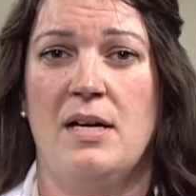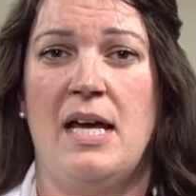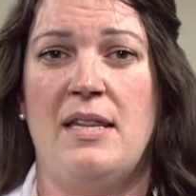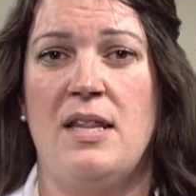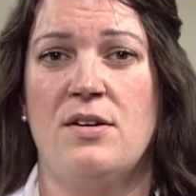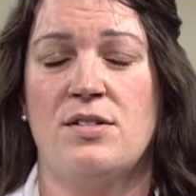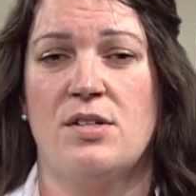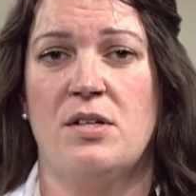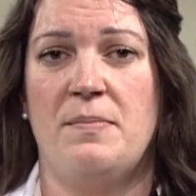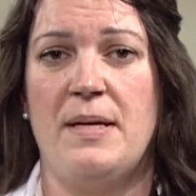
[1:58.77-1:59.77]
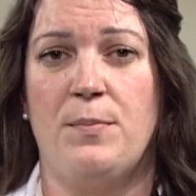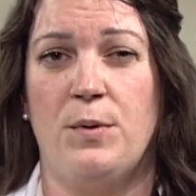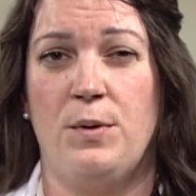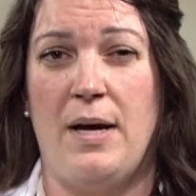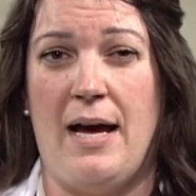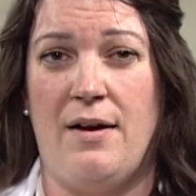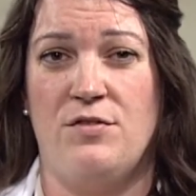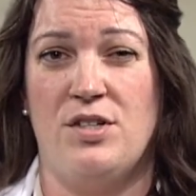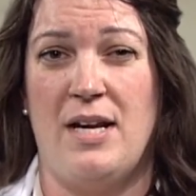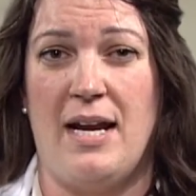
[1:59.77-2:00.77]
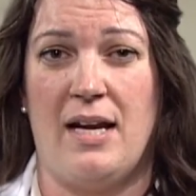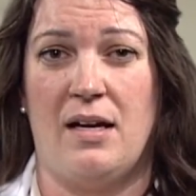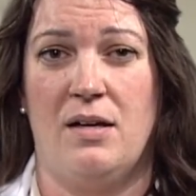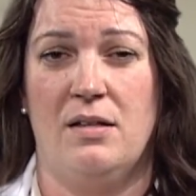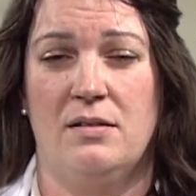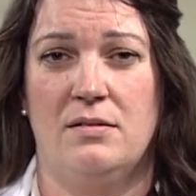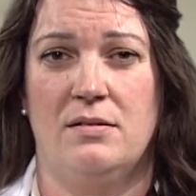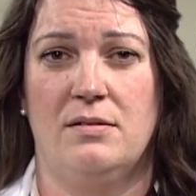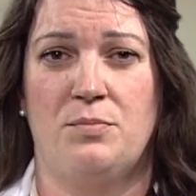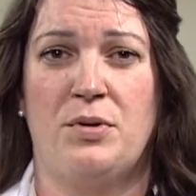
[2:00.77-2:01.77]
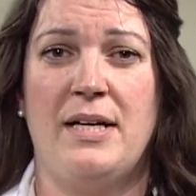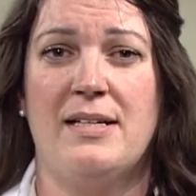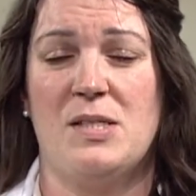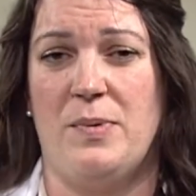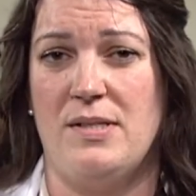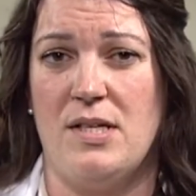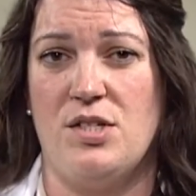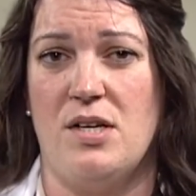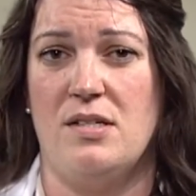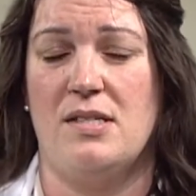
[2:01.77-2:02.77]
And then there's certain people who have genetic predispositions to